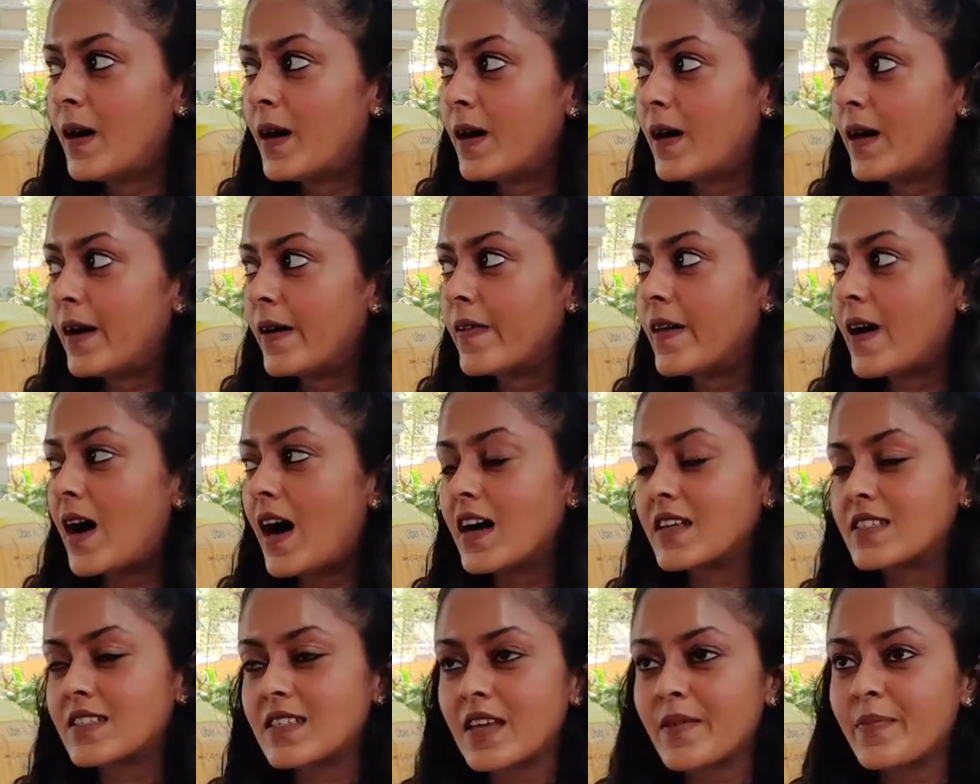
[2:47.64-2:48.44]
The
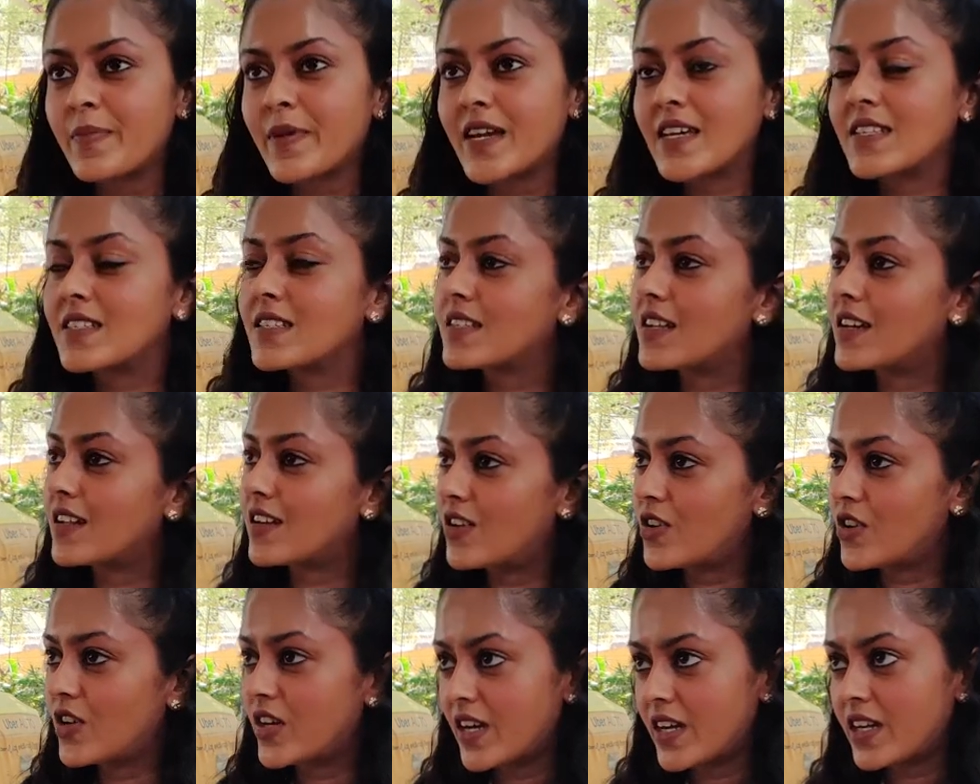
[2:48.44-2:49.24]
asking price is
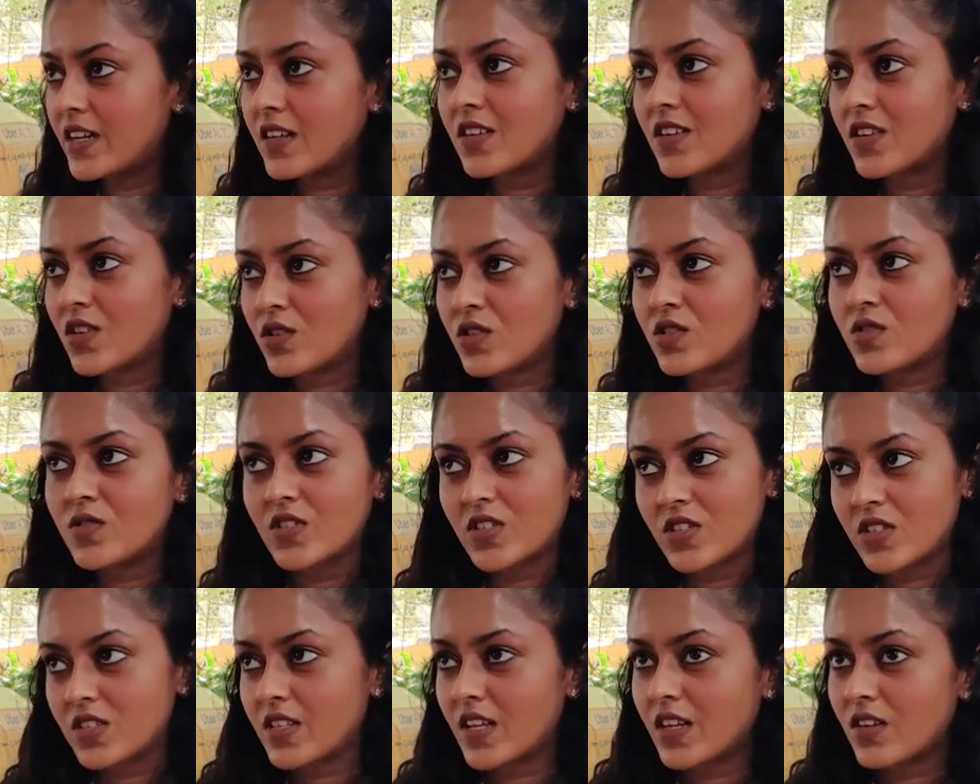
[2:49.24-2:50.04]
around 9 crores,
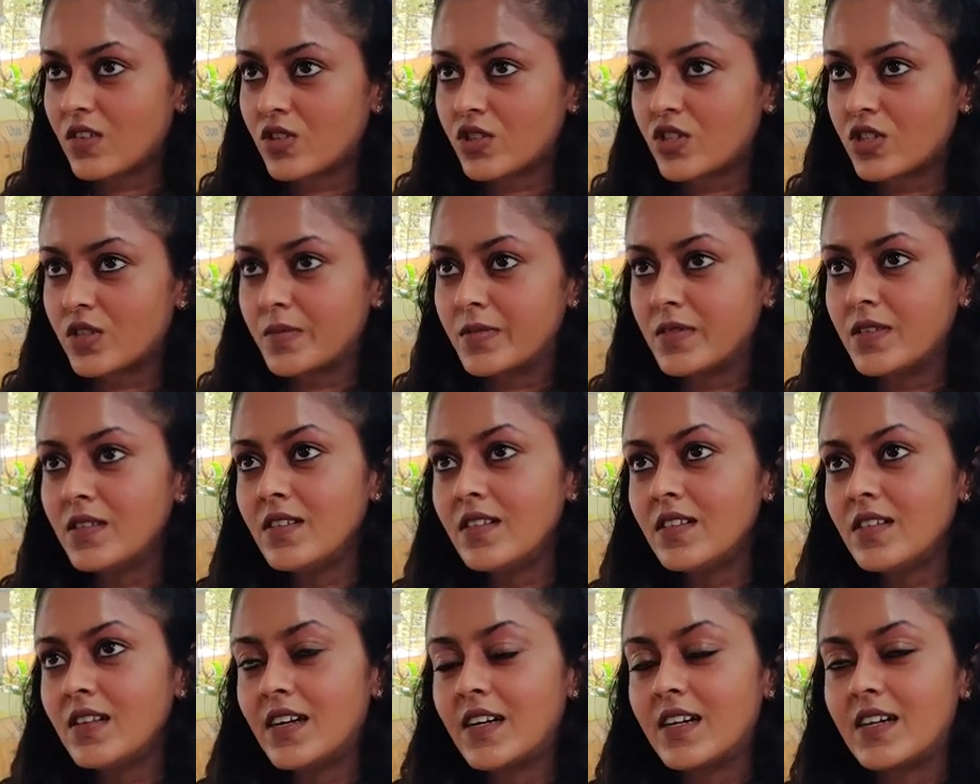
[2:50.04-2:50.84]
which is
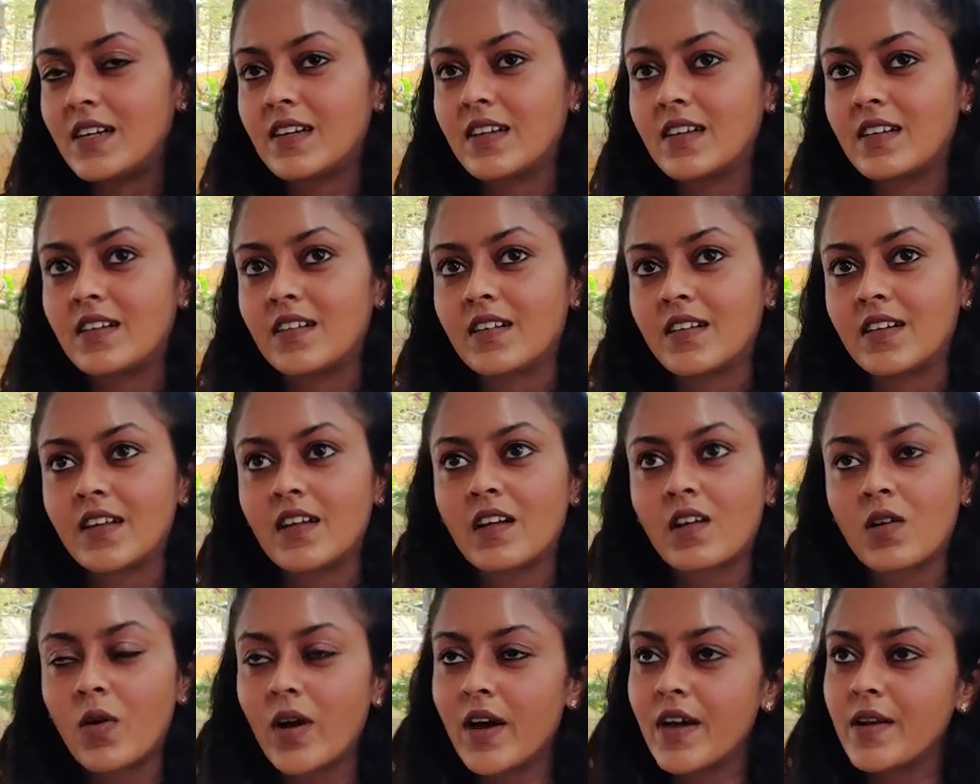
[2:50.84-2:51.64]
negotiable. And
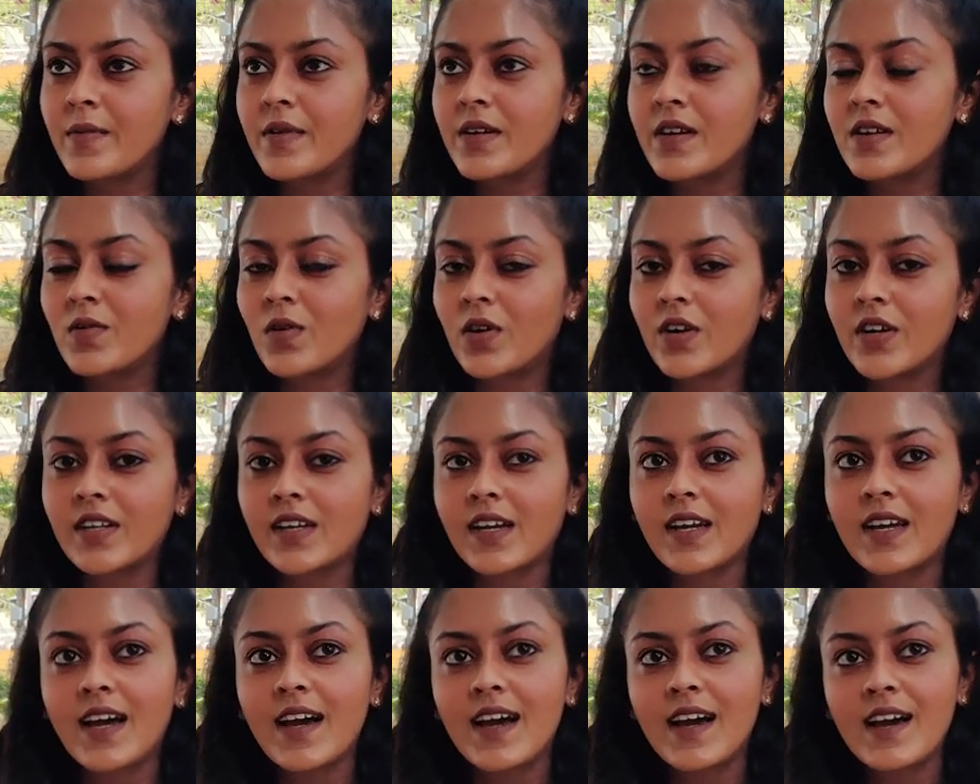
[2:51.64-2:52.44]
requirement what
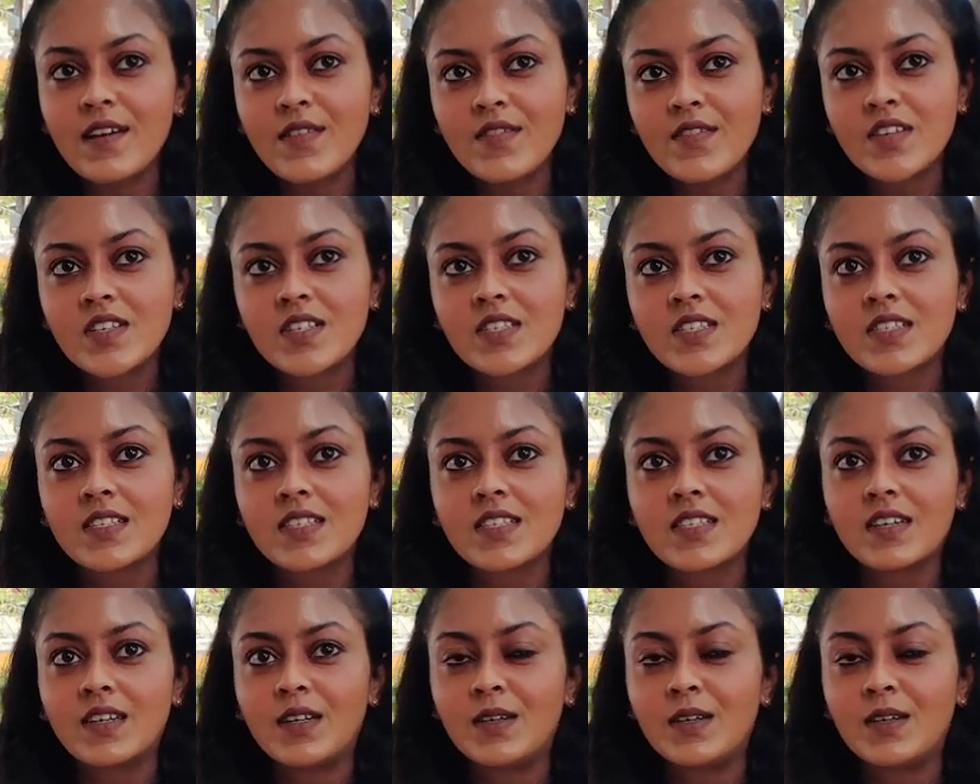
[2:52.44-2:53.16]
I have is,